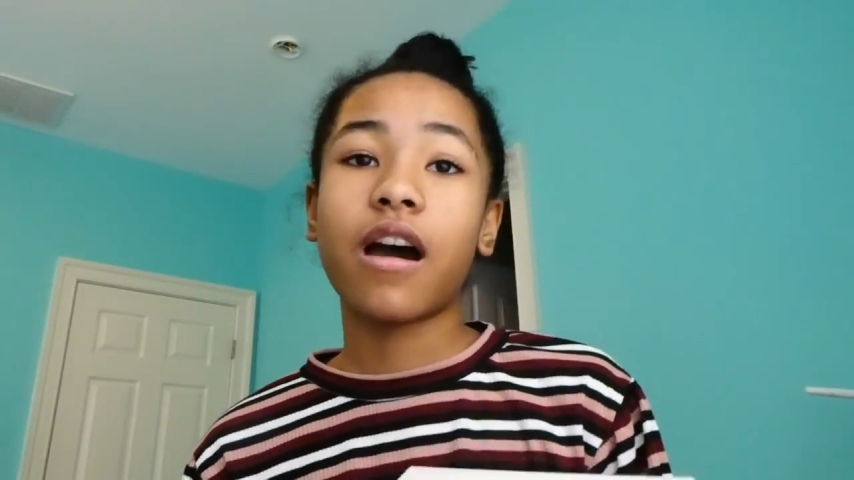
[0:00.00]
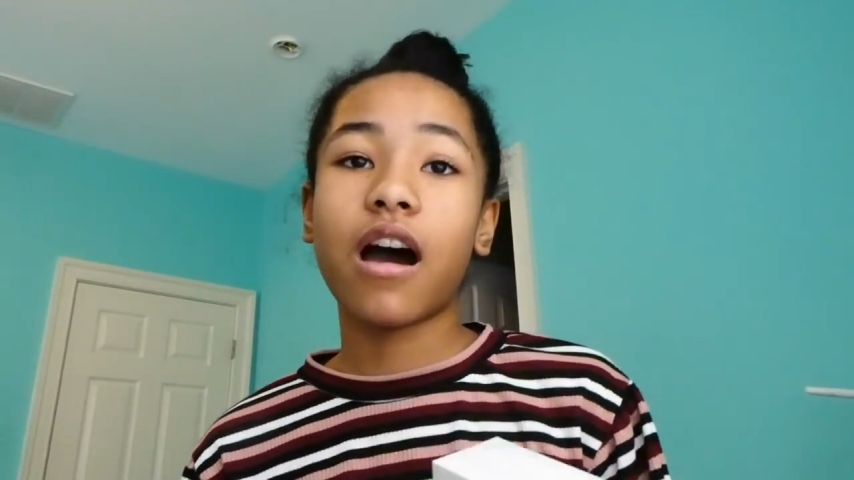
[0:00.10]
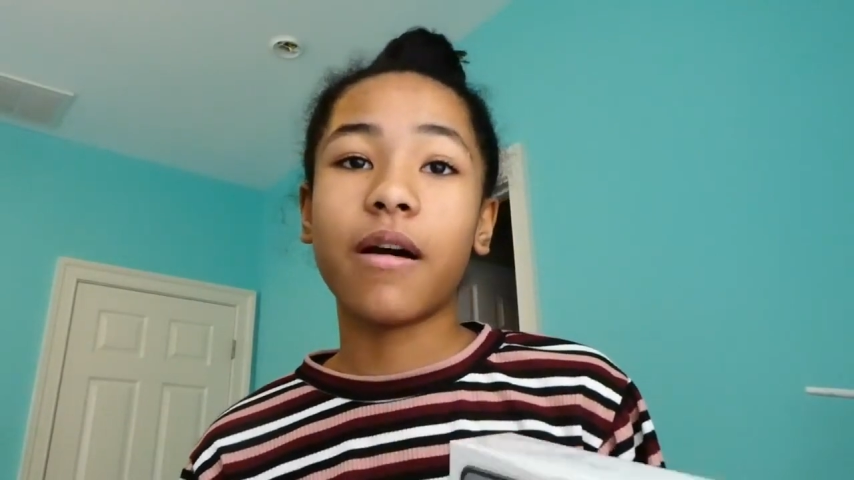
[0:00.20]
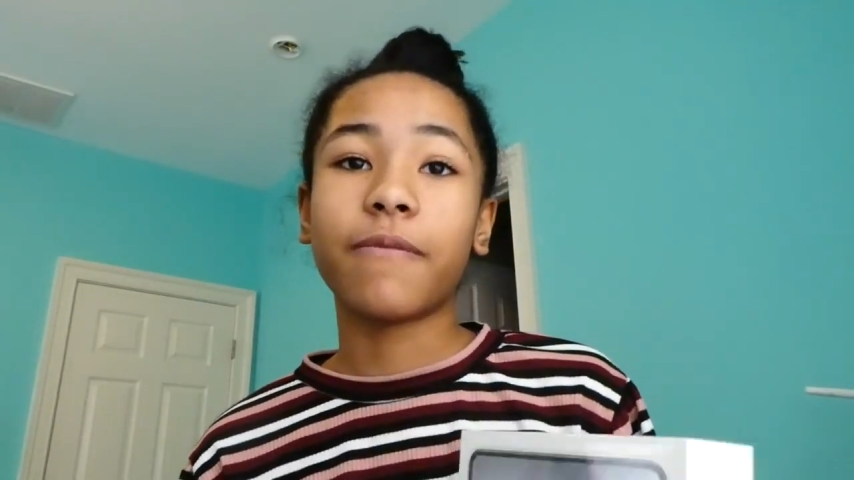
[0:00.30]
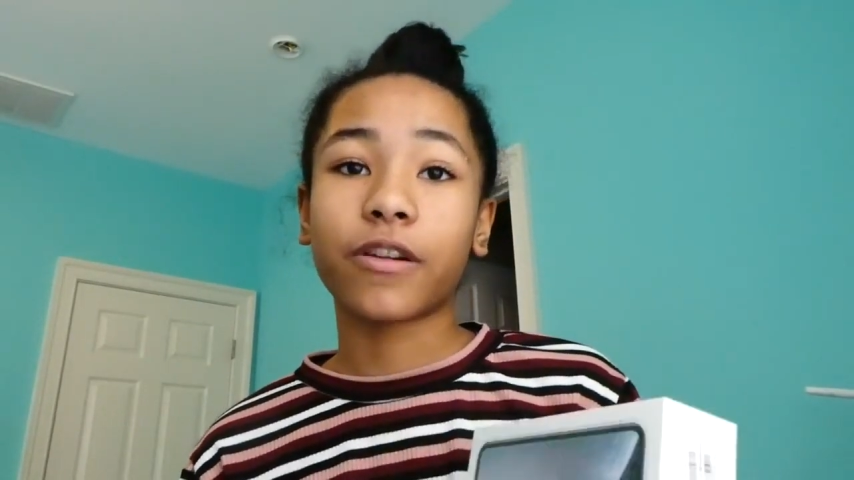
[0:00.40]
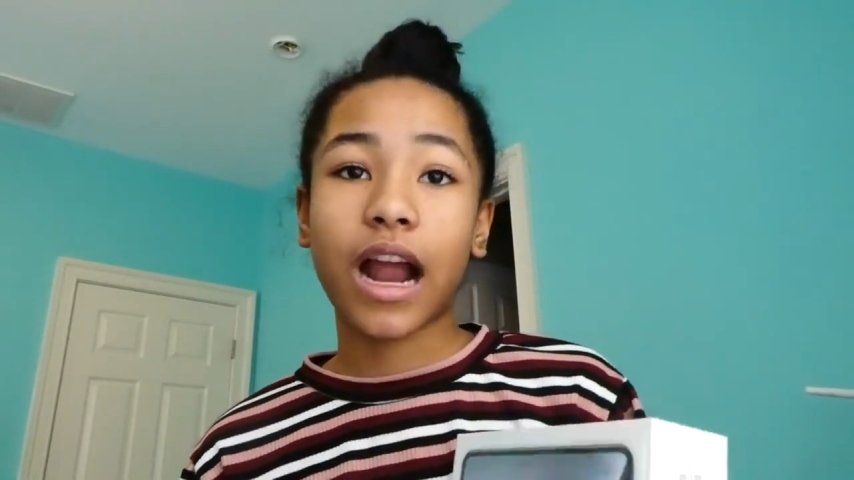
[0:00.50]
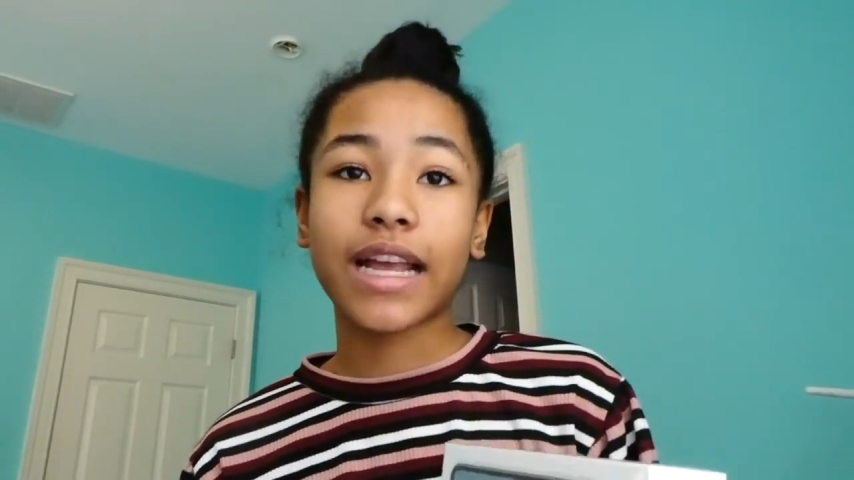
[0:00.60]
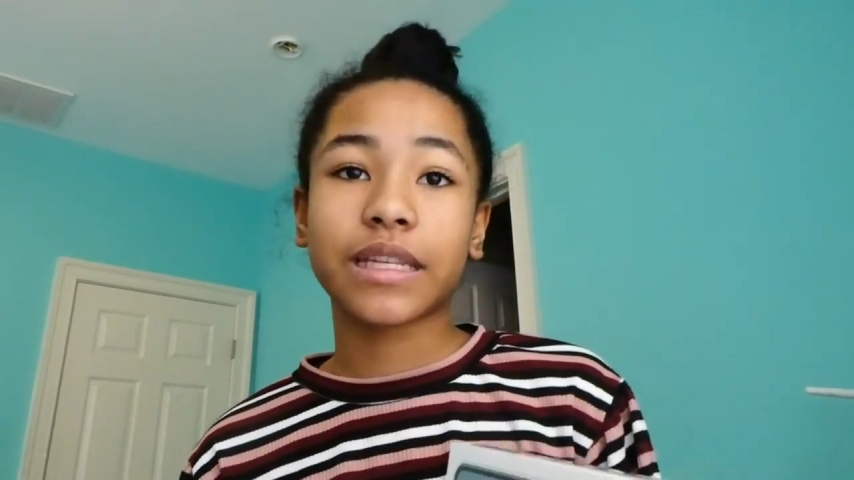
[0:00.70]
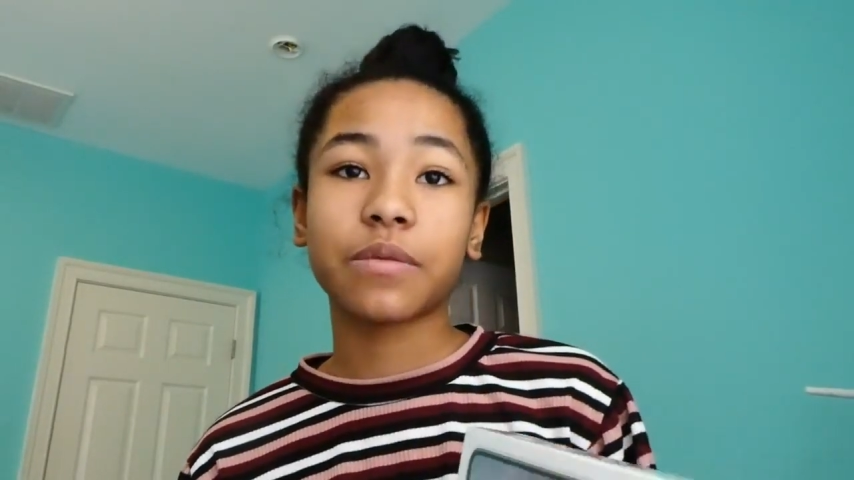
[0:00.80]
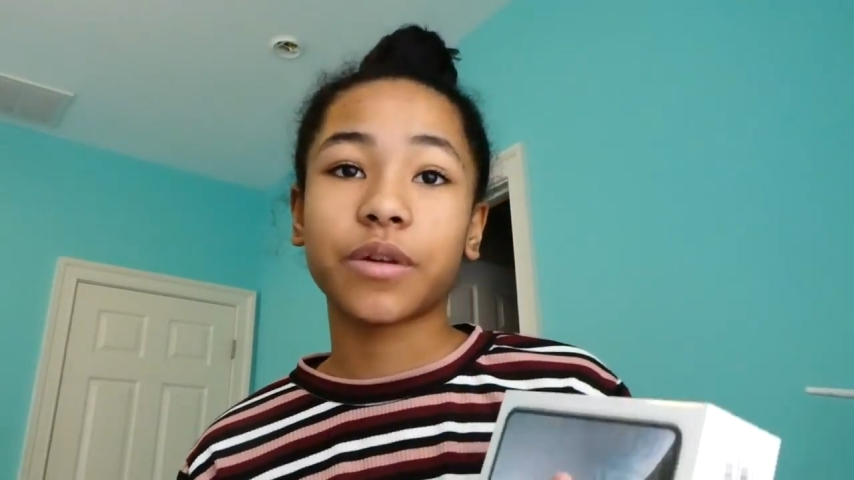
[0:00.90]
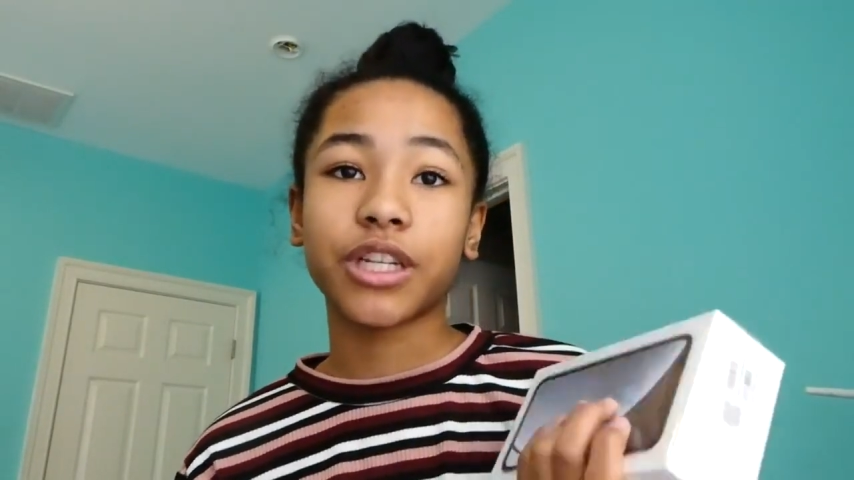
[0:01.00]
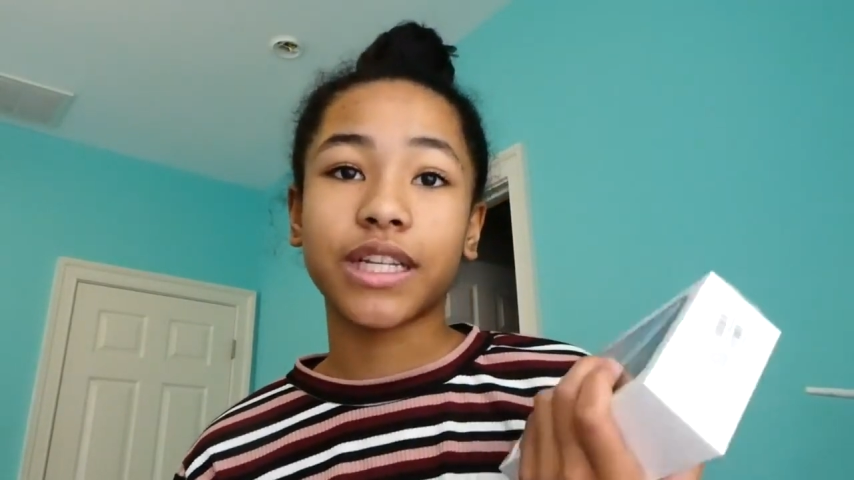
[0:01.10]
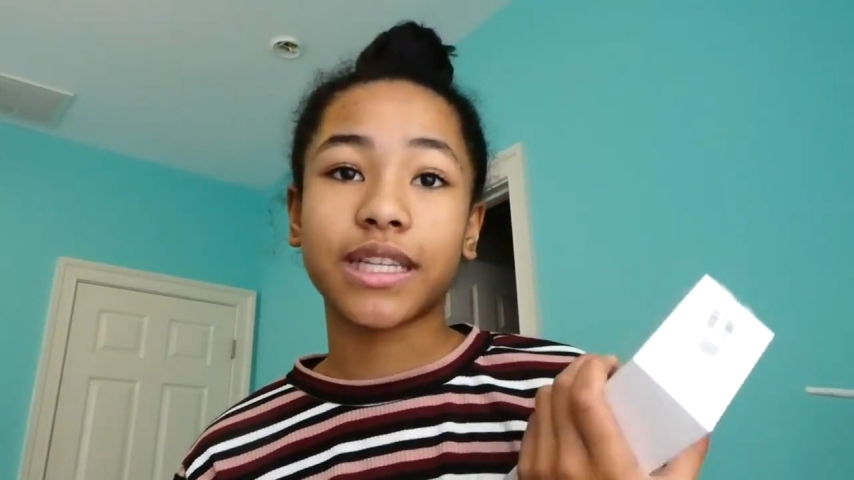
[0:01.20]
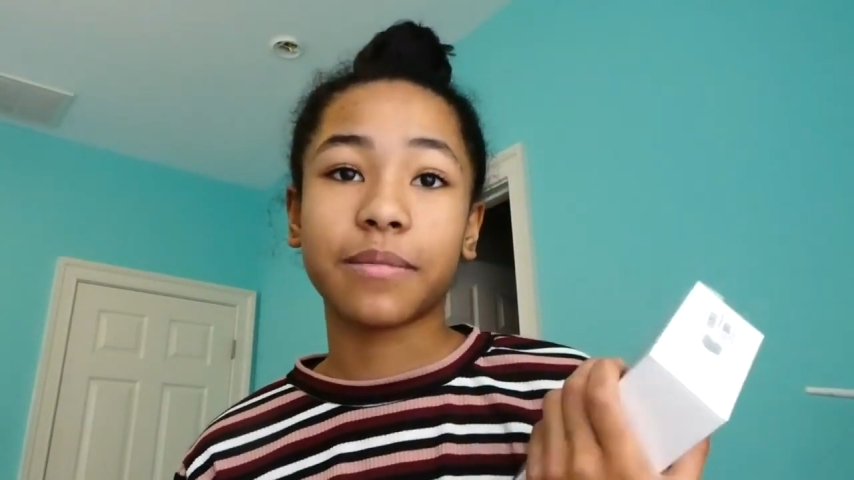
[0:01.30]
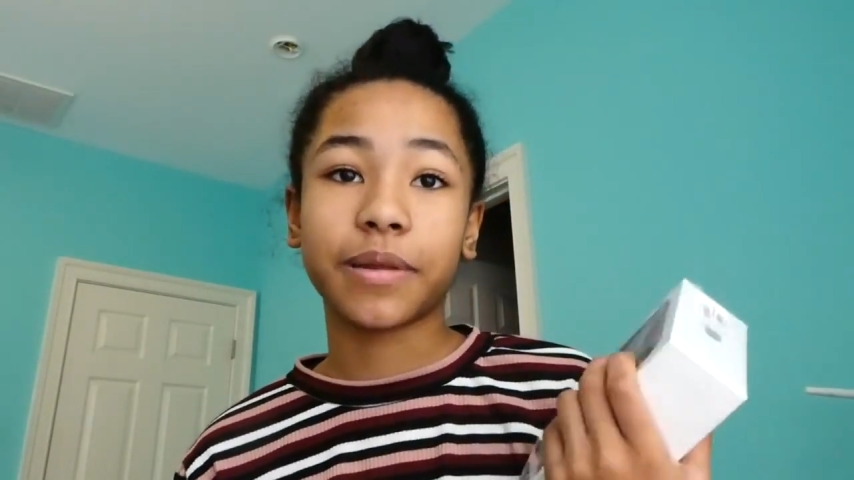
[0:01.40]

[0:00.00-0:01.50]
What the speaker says: Verizon, which is the